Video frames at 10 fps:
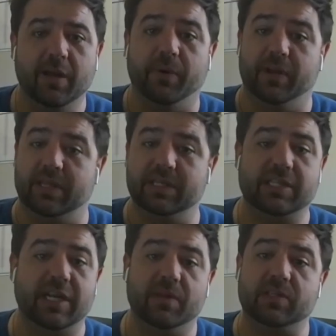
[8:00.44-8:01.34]
but these
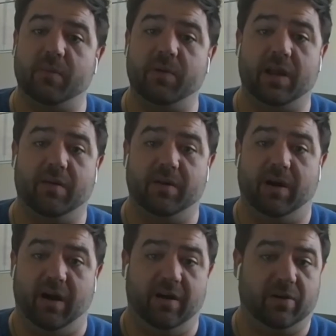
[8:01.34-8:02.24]
statements are
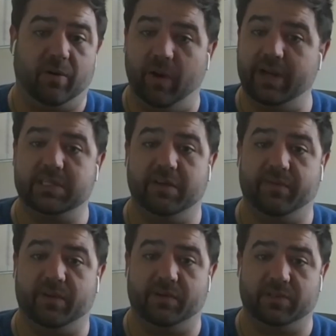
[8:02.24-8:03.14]
quite
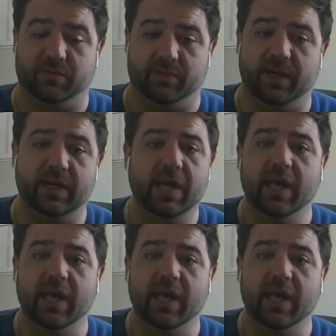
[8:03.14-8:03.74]
difficult to read.